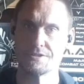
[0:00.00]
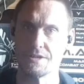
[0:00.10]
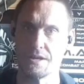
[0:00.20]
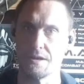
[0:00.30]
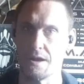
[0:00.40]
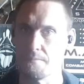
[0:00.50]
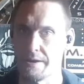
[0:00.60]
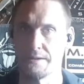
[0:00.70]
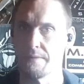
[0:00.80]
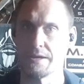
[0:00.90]
a
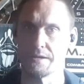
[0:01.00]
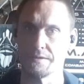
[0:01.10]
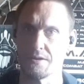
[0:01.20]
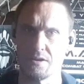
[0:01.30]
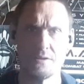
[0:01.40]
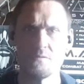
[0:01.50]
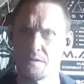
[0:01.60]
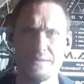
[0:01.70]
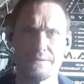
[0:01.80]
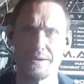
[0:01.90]
money making thing. I don't
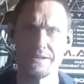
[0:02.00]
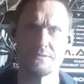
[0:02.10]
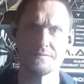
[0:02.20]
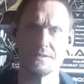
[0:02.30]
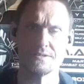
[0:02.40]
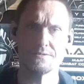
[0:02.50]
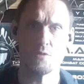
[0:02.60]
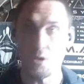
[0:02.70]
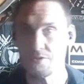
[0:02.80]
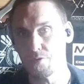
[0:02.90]
want to make money off this.
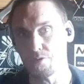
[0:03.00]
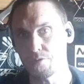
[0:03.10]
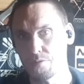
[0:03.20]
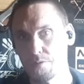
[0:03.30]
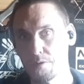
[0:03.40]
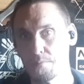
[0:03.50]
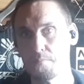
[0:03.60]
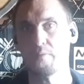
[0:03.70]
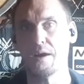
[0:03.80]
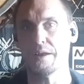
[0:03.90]
Well, I do,
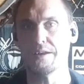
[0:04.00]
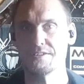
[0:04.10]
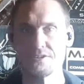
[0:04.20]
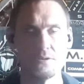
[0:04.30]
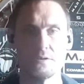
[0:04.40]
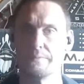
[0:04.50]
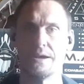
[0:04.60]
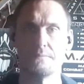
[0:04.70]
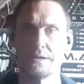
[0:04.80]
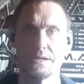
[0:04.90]
but it's not
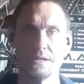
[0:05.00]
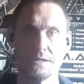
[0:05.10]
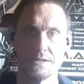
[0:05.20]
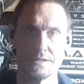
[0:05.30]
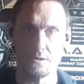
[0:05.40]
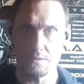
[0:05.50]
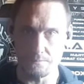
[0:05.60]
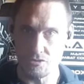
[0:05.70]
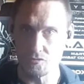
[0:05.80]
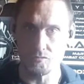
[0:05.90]
about money. I'm
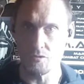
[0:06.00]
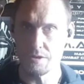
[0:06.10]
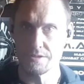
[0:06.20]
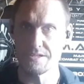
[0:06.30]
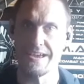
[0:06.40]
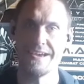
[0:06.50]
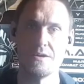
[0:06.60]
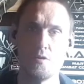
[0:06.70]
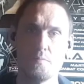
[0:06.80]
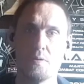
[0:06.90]
trying to
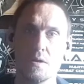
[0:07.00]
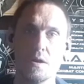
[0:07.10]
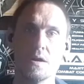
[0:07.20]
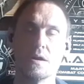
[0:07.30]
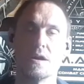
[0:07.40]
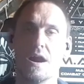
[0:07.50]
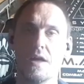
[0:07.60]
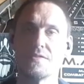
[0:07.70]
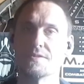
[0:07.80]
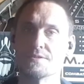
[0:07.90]
help
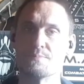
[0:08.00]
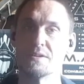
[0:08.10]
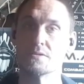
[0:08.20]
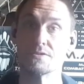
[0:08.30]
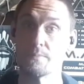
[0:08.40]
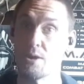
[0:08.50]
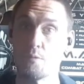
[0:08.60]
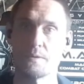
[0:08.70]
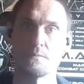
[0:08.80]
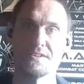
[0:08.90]
others because I'm
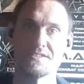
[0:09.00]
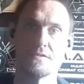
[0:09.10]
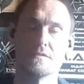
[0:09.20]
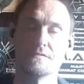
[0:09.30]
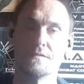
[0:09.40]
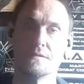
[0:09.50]
helping myself.